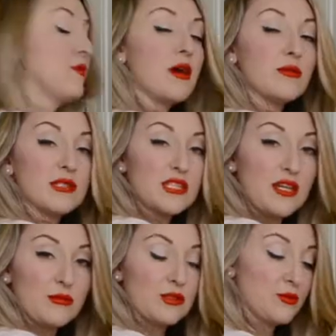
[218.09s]
that was a
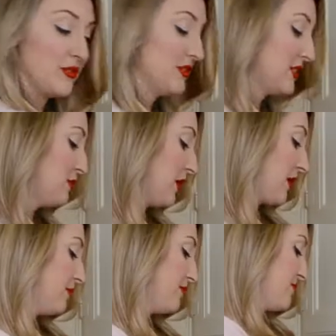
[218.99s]
tablespoon, it seemed like
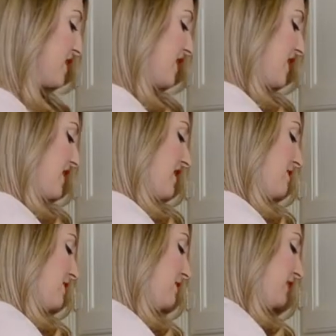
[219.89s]
it.
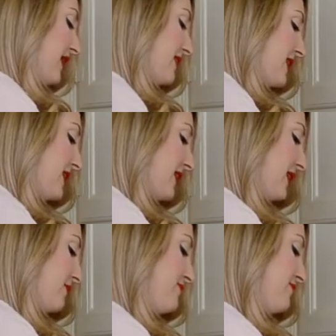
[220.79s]
I'm gonna blend that
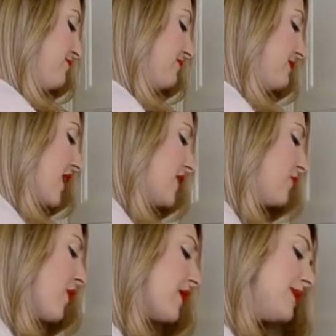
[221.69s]
in. And you
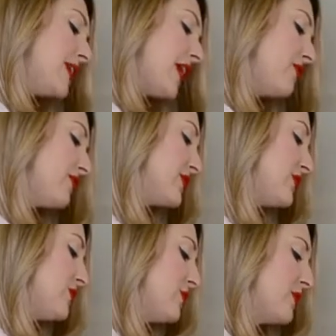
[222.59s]
wanna be careful
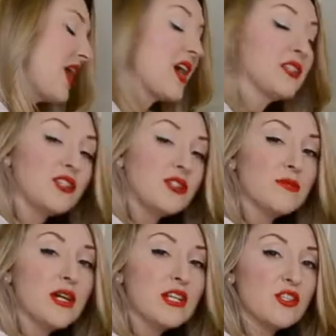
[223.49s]
too, you don't wanna add too
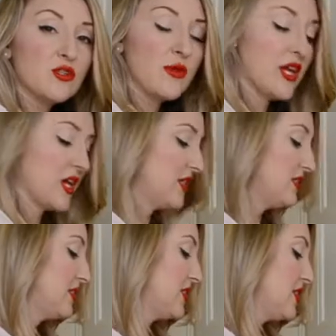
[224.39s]
much
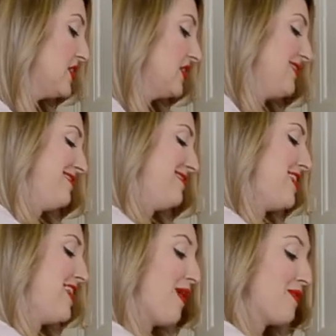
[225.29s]
because,
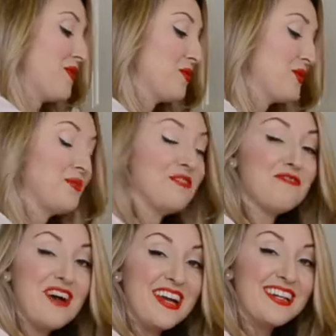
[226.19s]
not that it wouldn't be
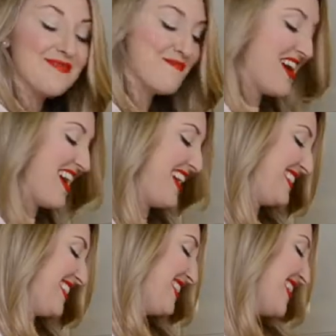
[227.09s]
fun,
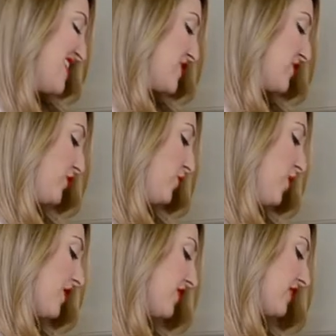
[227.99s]
but you
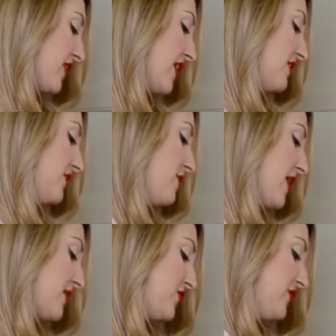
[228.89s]
want your cake to
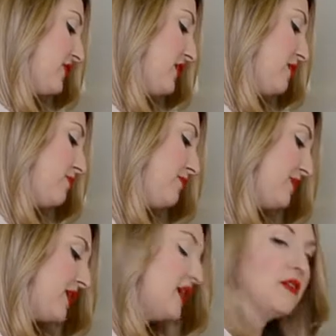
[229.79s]
actually
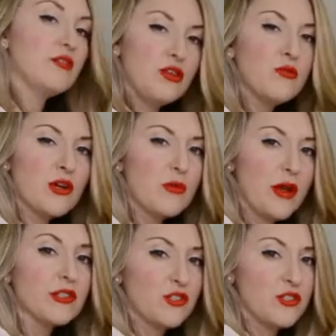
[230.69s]
be, you want your
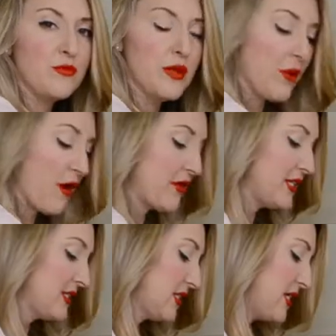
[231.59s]
brownies to be
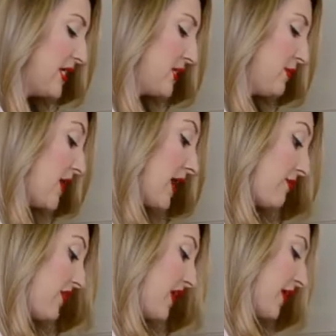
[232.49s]
brownies, and they need to be kind of
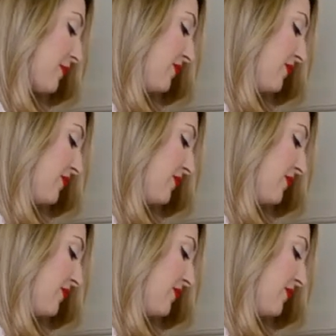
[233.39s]
thick.